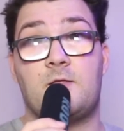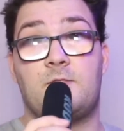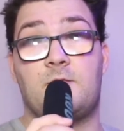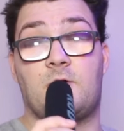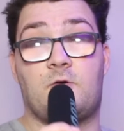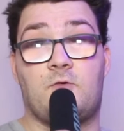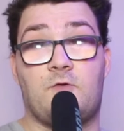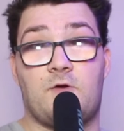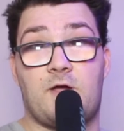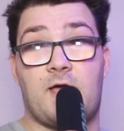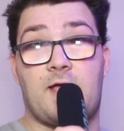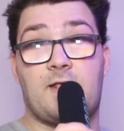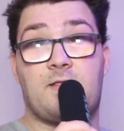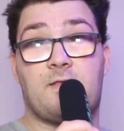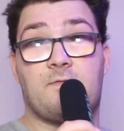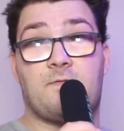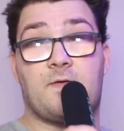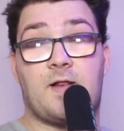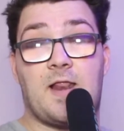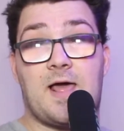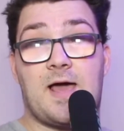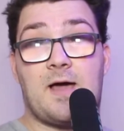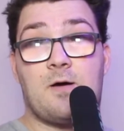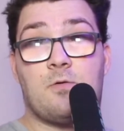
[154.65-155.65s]
the
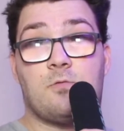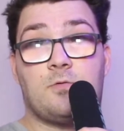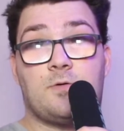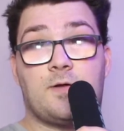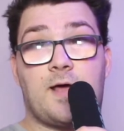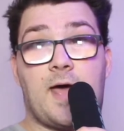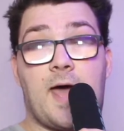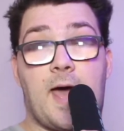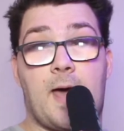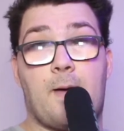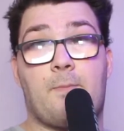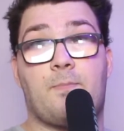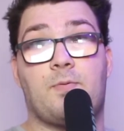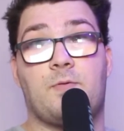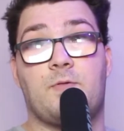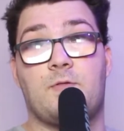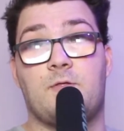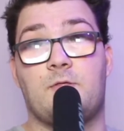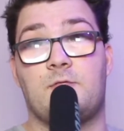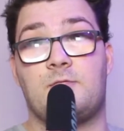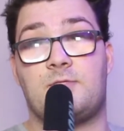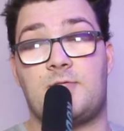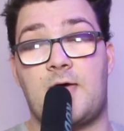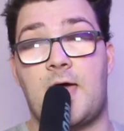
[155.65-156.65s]
Creative Cloud
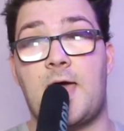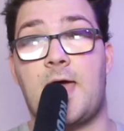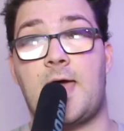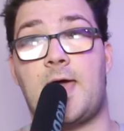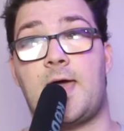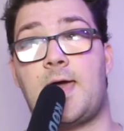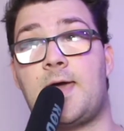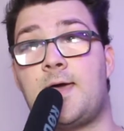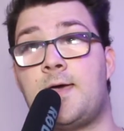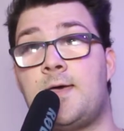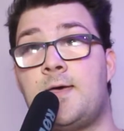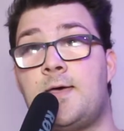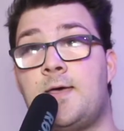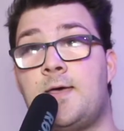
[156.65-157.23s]
apps there